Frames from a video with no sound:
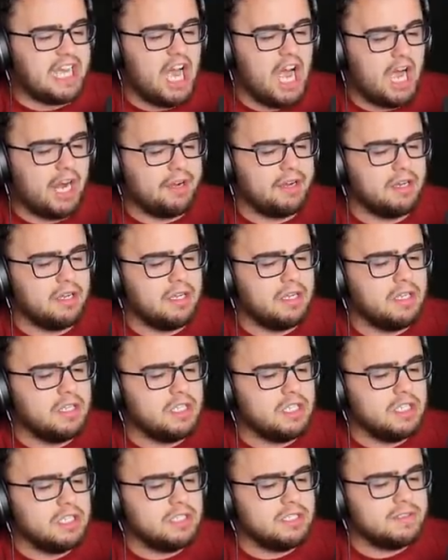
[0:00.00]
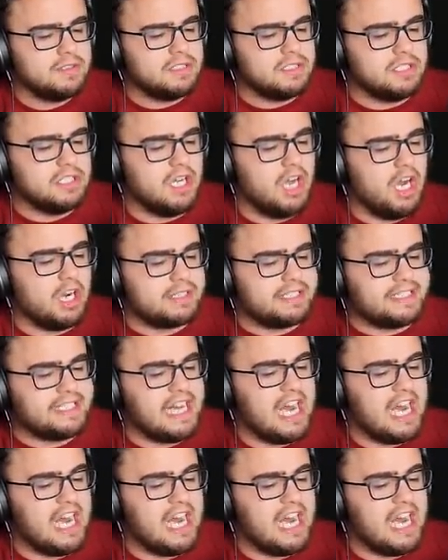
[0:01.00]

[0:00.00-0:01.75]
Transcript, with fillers: God! Oh